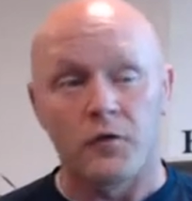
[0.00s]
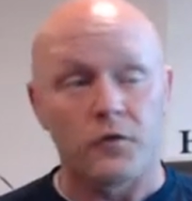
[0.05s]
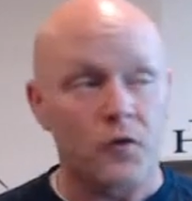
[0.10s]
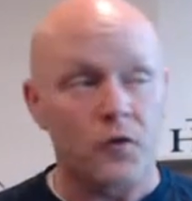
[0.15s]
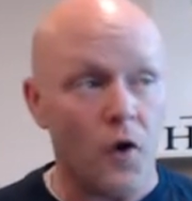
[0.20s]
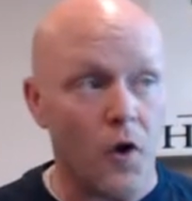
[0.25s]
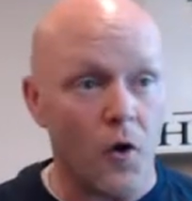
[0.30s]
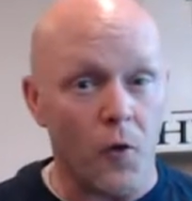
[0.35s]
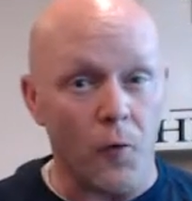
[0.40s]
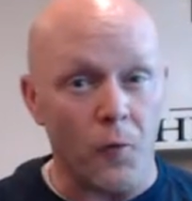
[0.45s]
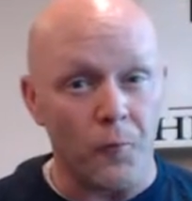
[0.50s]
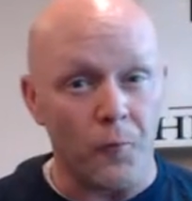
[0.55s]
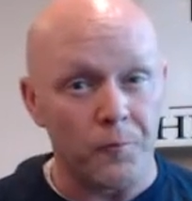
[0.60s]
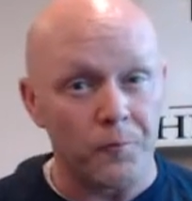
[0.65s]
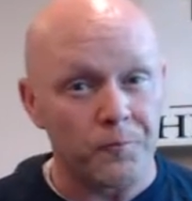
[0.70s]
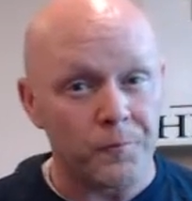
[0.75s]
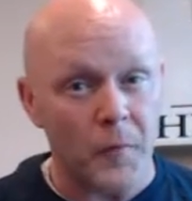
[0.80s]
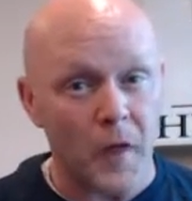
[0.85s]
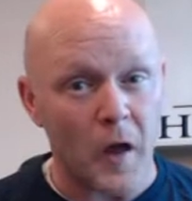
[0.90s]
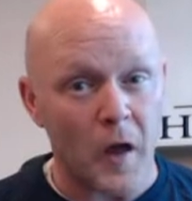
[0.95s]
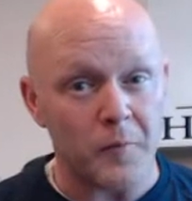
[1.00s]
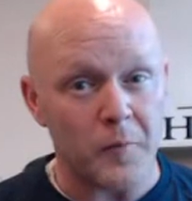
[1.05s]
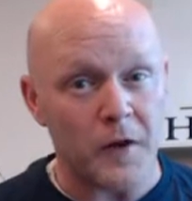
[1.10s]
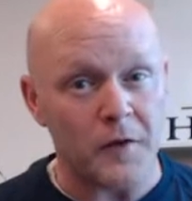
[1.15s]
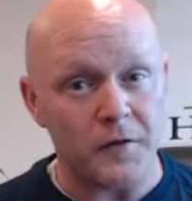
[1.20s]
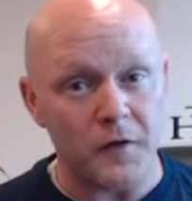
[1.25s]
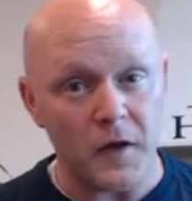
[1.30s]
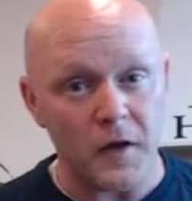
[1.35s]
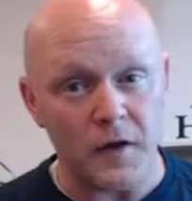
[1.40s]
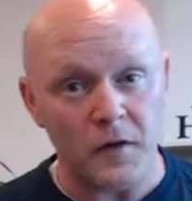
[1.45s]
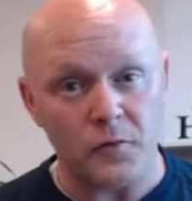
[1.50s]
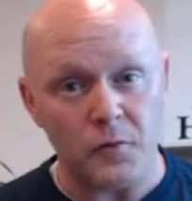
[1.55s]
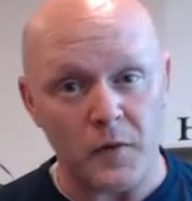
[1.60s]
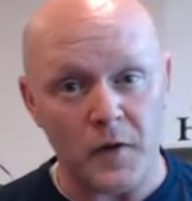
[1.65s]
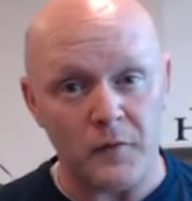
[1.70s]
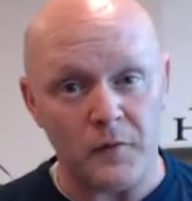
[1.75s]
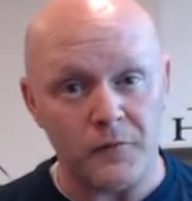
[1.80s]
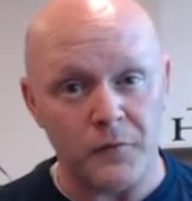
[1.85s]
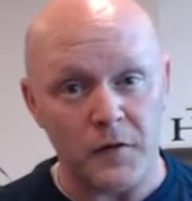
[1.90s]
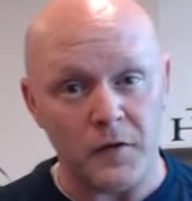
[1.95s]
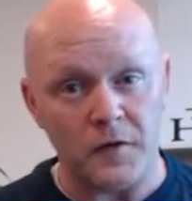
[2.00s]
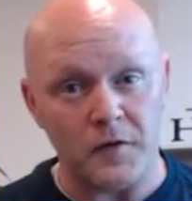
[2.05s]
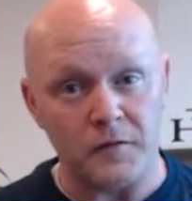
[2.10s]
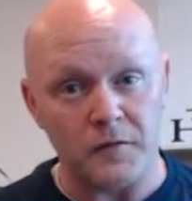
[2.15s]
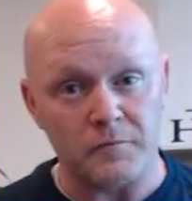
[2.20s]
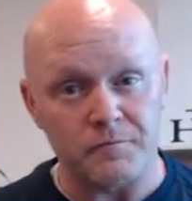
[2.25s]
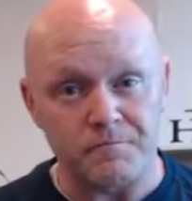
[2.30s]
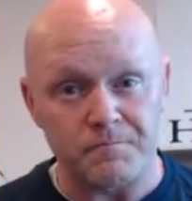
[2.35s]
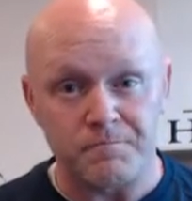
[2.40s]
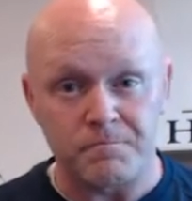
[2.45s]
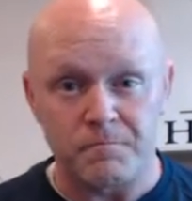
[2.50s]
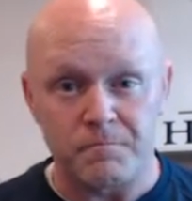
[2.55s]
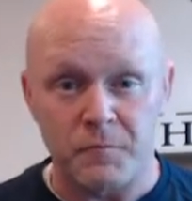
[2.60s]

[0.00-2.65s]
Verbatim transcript: So, on my days when I'm feeling